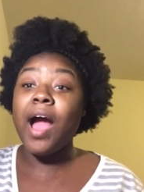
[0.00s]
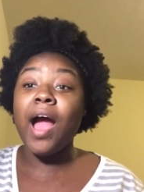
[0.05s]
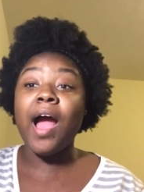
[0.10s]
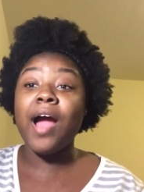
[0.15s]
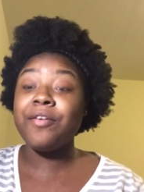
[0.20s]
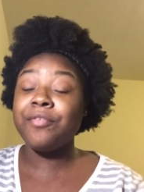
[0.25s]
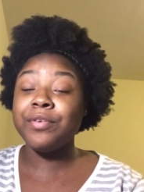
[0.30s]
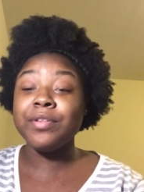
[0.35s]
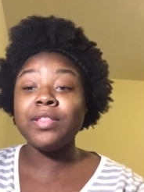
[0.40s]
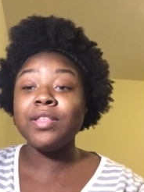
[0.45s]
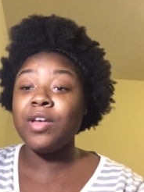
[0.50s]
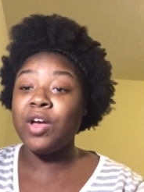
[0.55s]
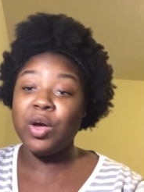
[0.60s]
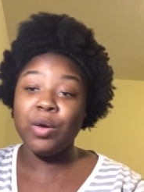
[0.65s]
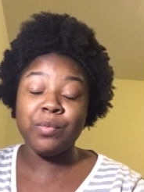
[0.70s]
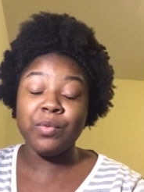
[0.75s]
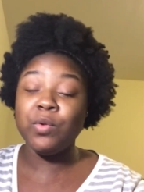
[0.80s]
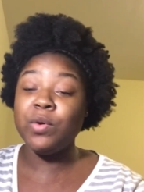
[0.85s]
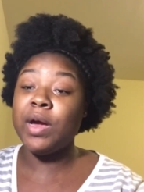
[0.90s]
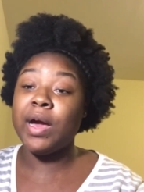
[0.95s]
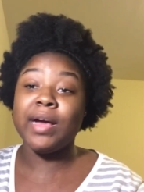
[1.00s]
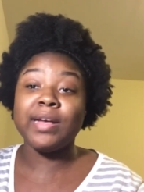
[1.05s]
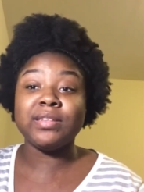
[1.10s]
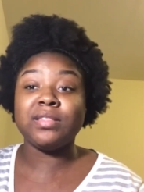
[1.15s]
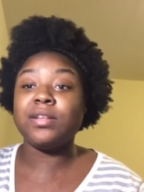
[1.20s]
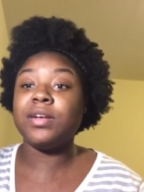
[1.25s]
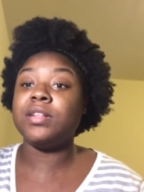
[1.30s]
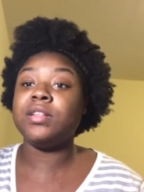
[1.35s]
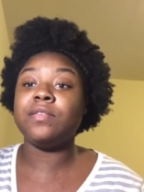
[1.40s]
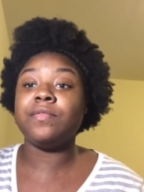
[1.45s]
I really hope you
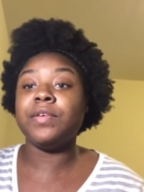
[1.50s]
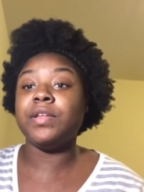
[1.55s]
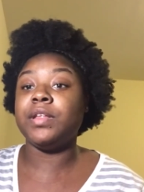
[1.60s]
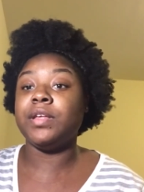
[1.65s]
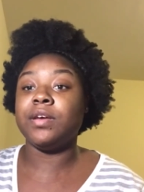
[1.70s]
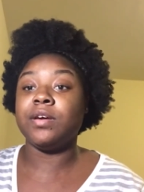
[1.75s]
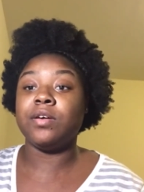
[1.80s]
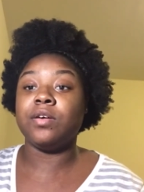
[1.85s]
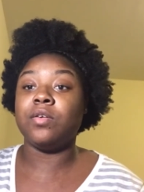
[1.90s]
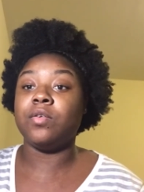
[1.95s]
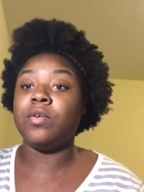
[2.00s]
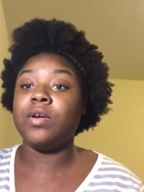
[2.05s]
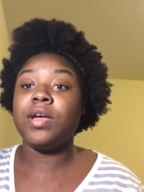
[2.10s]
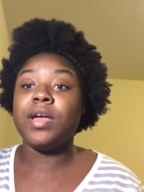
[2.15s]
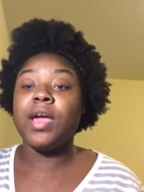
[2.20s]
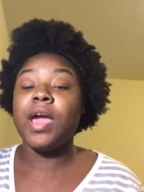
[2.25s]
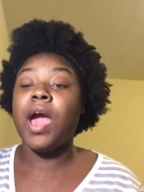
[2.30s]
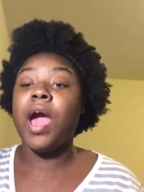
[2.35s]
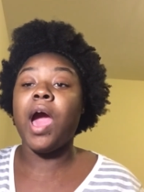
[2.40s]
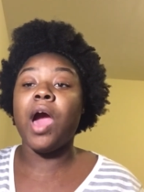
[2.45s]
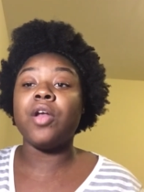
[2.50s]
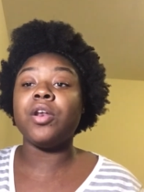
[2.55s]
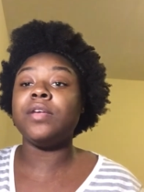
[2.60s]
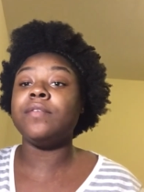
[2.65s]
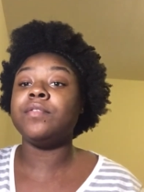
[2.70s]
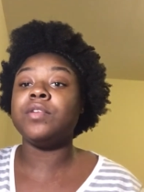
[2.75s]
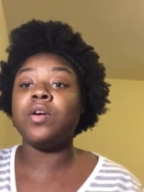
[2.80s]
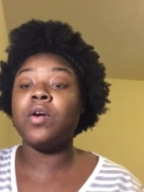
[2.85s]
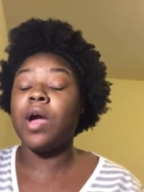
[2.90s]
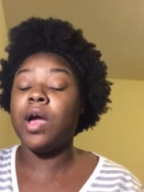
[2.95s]
guys like the video. I don't
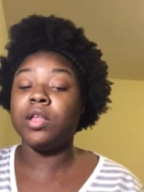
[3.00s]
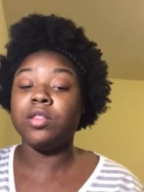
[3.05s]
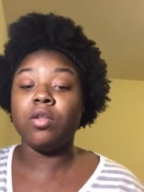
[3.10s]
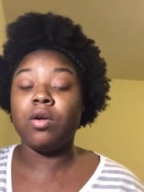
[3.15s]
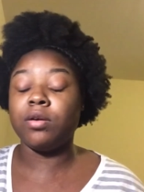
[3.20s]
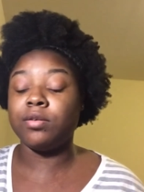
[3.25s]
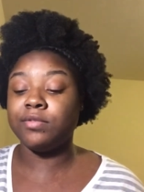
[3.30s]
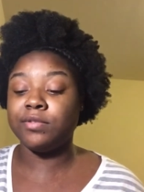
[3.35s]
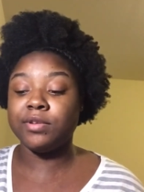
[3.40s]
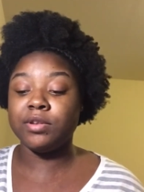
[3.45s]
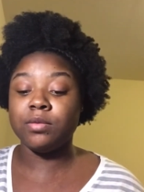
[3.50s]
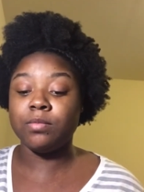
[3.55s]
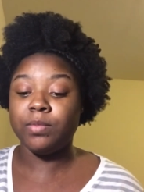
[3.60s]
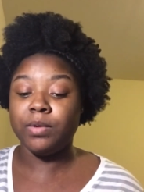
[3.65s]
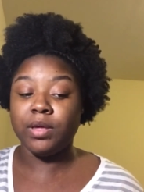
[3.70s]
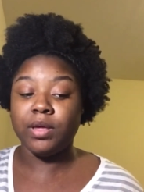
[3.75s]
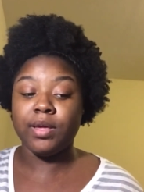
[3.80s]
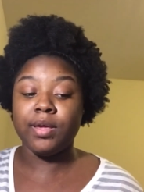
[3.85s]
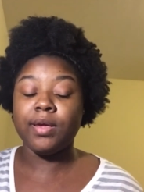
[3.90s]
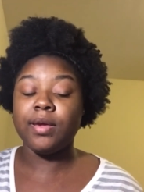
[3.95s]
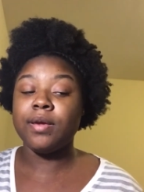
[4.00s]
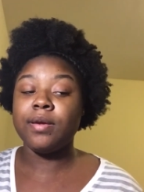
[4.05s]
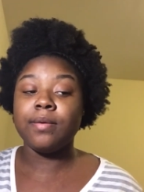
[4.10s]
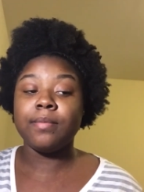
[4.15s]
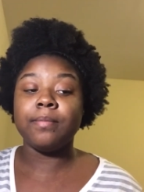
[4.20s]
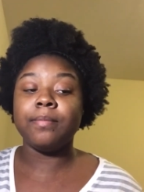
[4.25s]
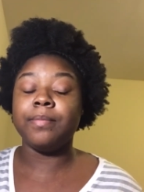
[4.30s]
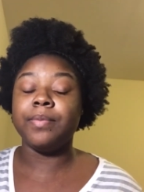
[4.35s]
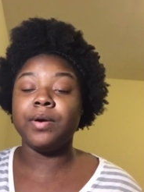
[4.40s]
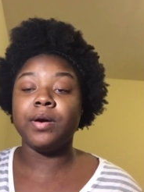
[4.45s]
even know how long it's gonna be,
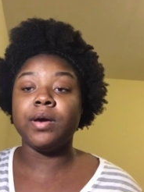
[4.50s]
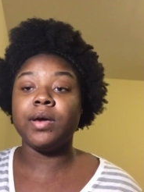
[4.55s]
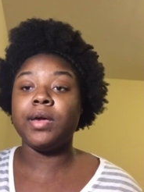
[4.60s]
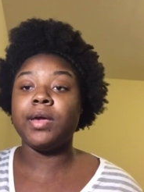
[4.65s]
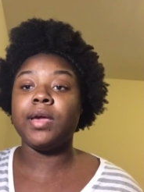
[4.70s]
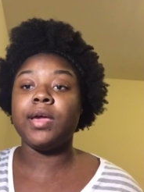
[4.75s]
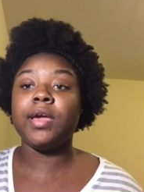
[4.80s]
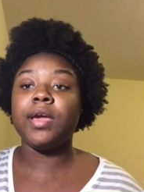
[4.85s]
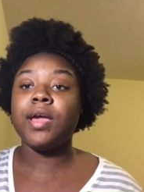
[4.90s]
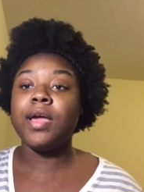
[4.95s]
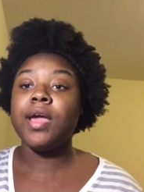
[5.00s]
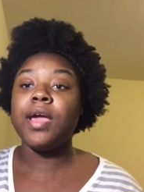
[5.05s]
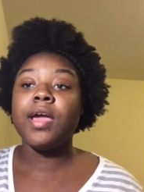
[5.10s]
but